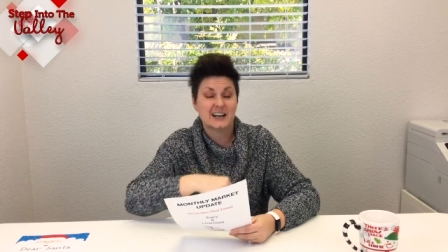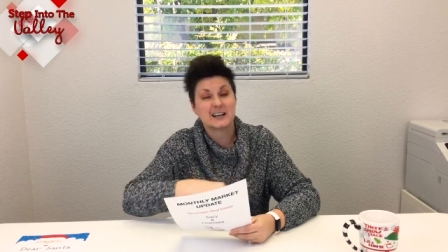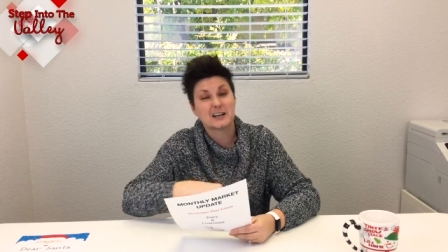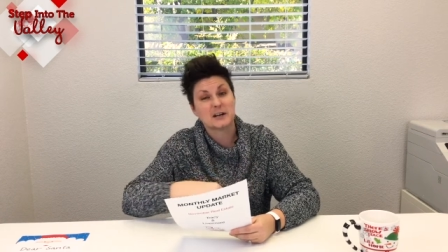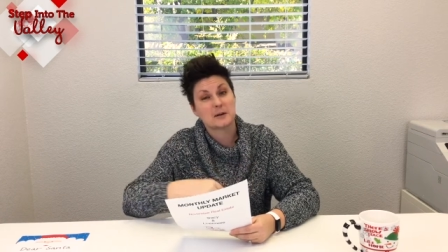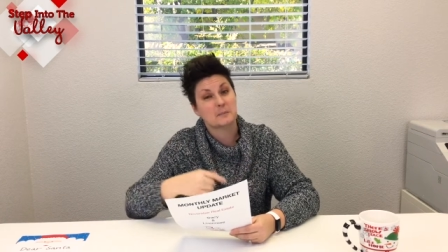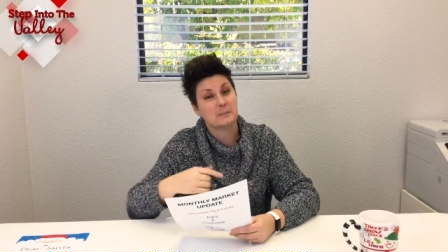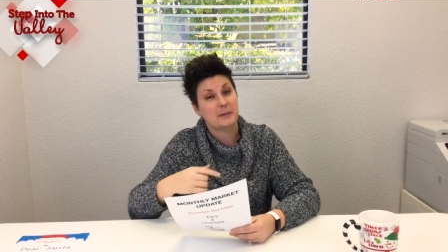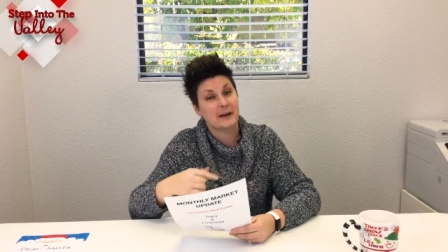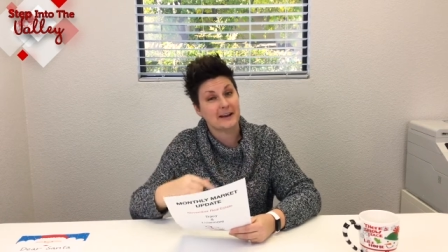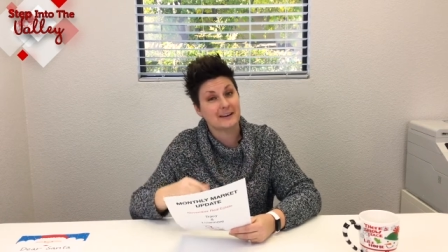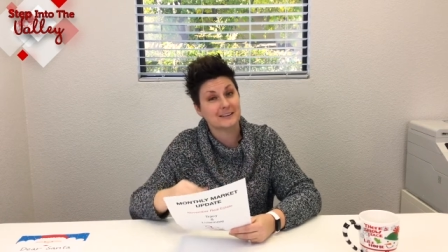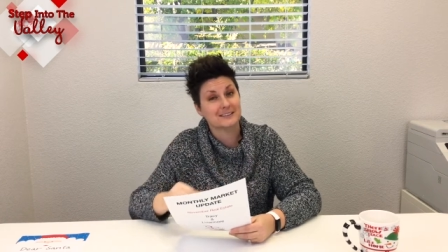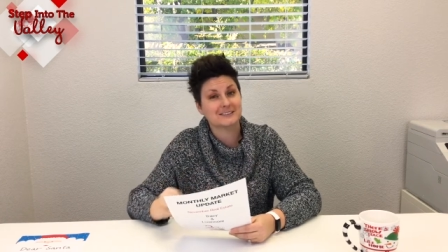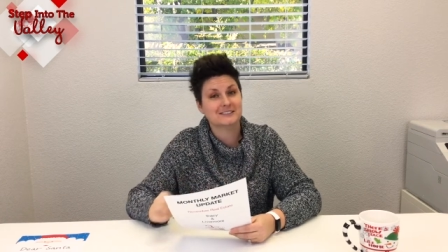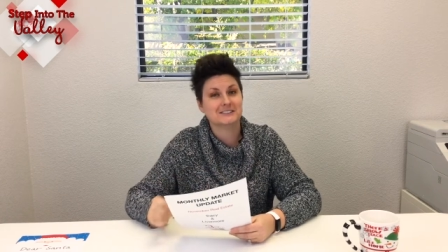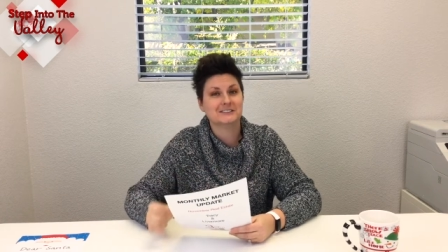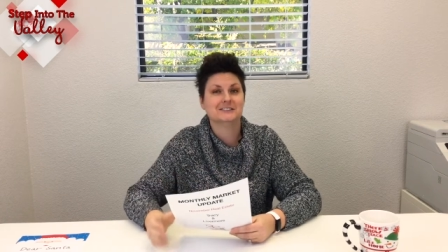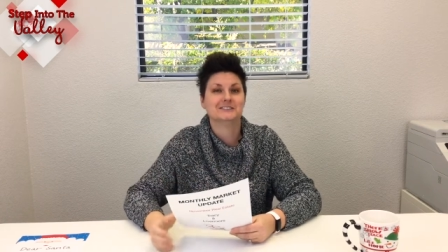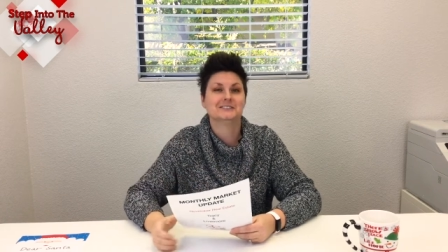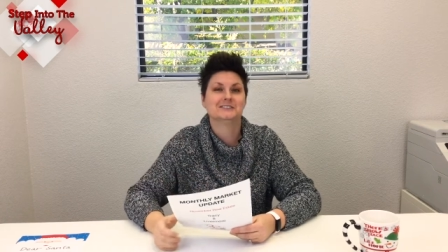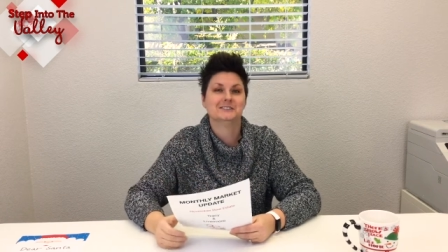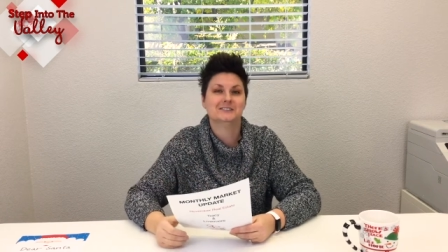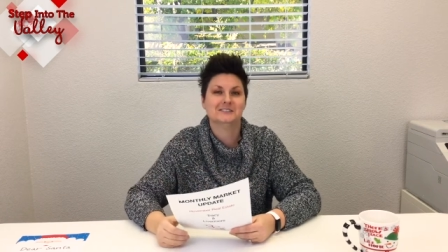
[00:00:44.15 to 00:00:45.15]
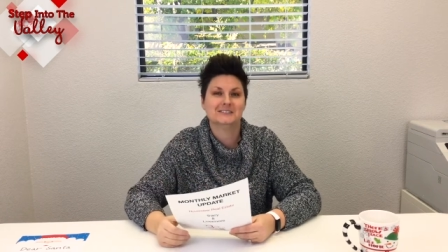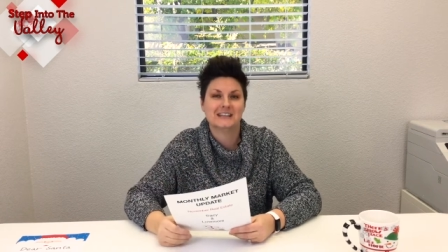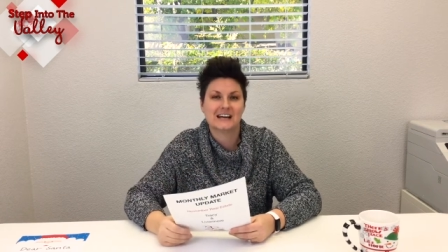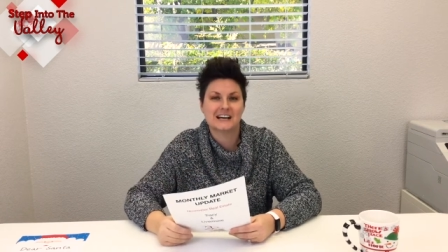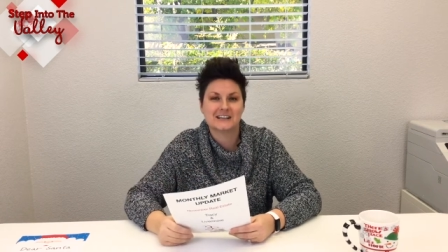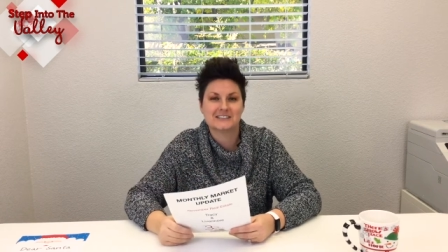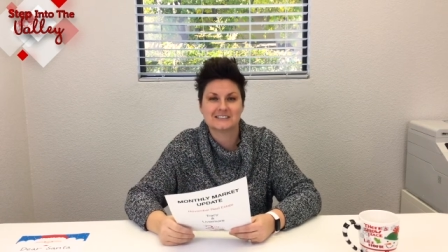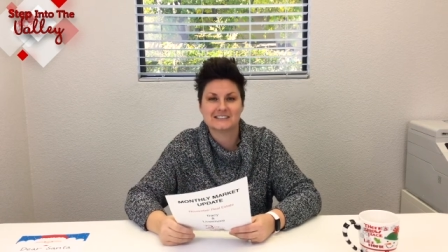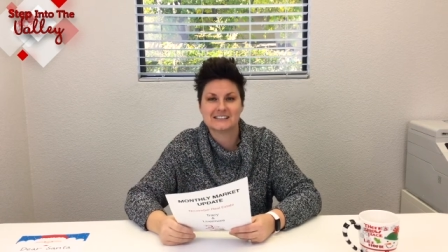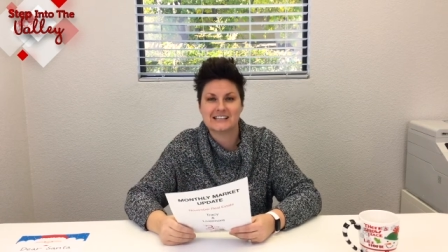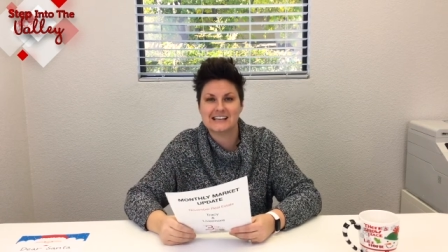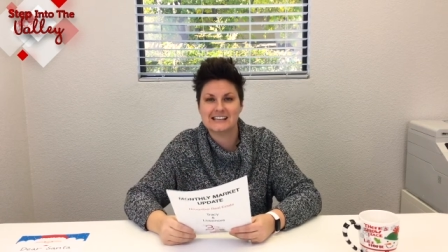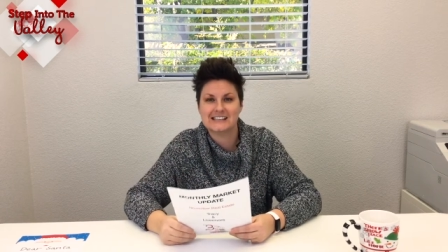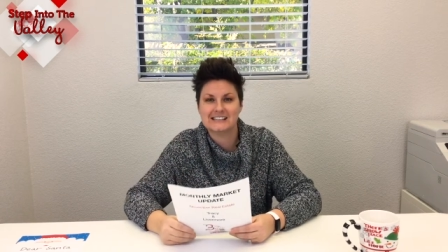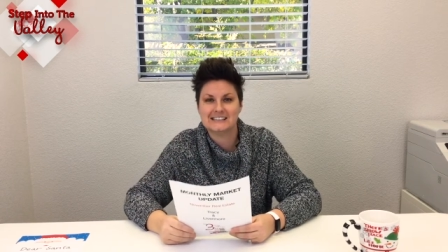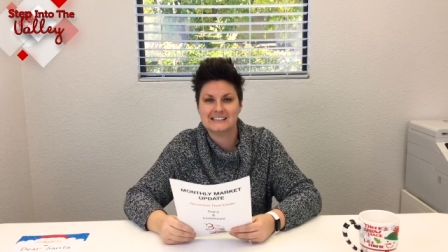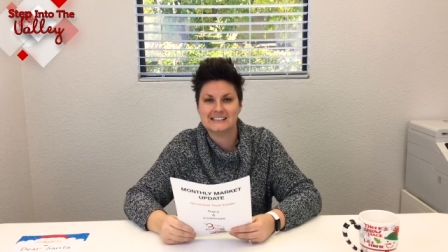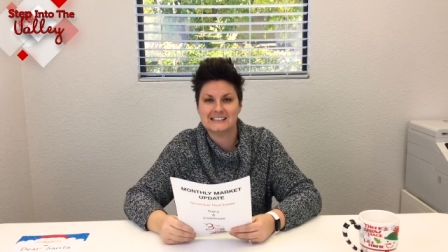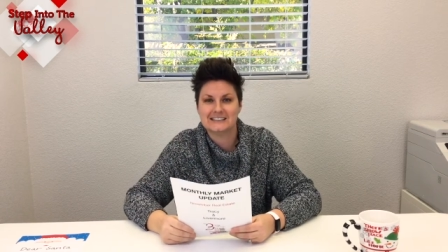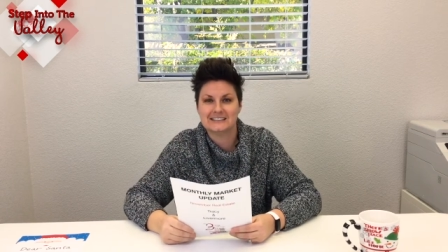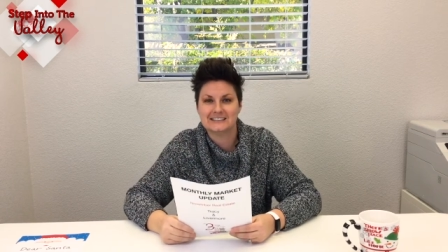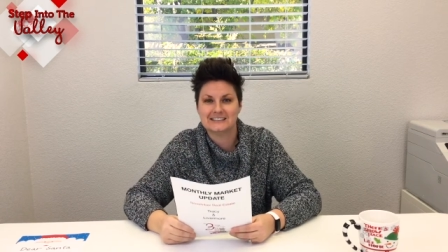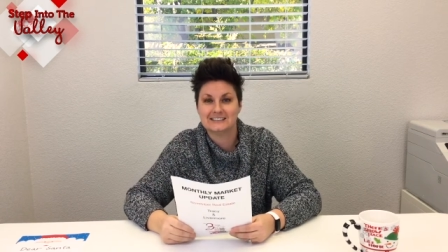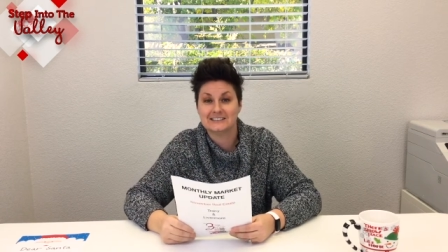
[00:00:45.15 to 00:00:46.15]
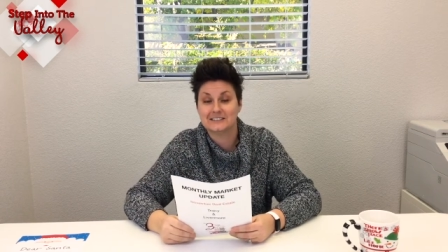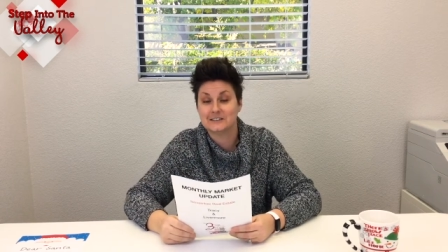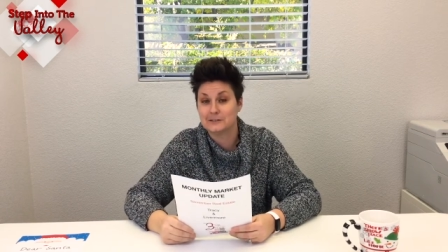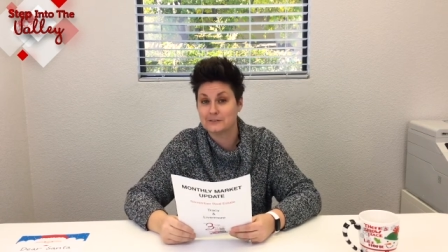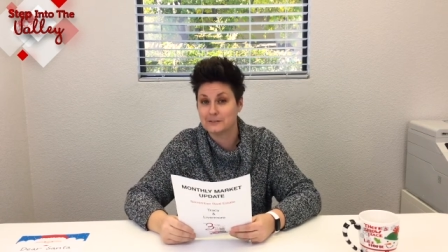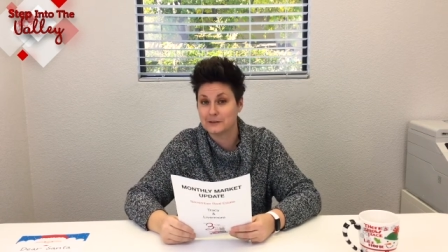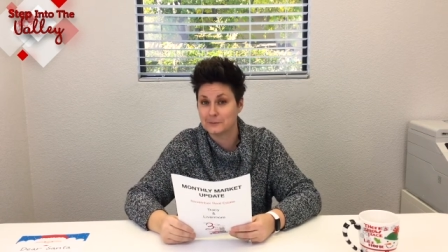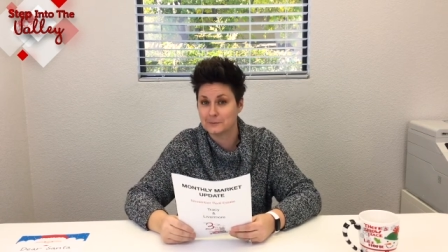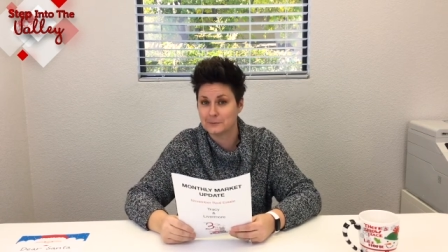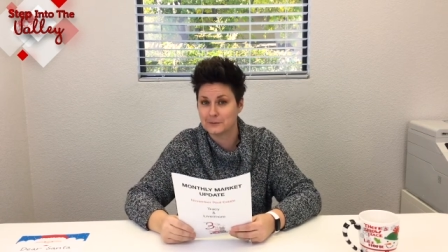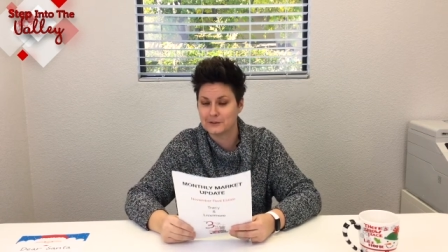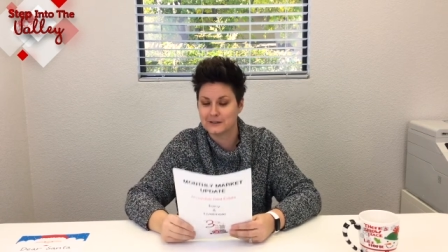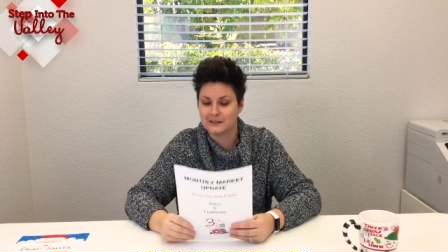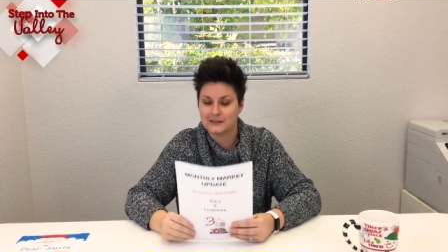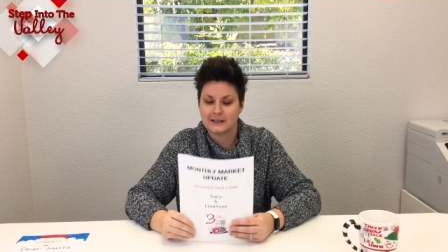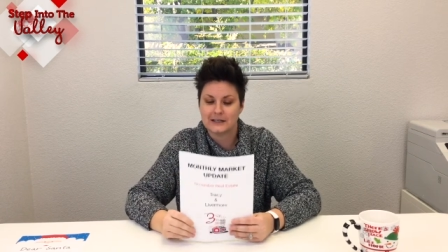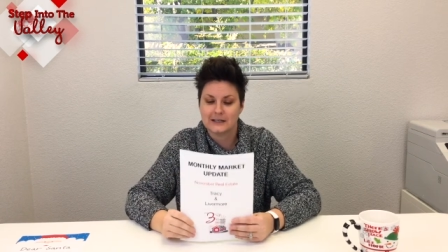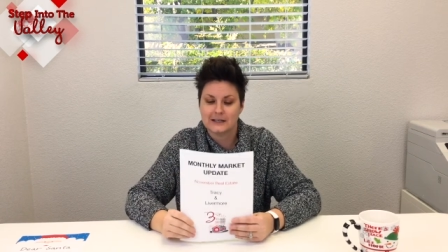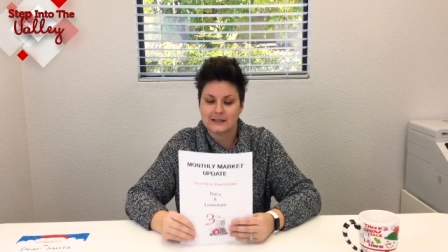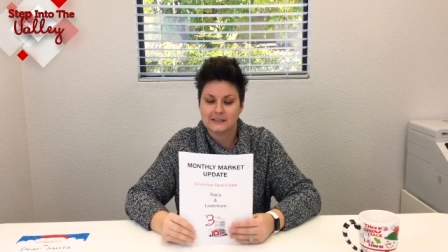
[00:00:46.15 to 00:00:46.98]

compared to 2018 November.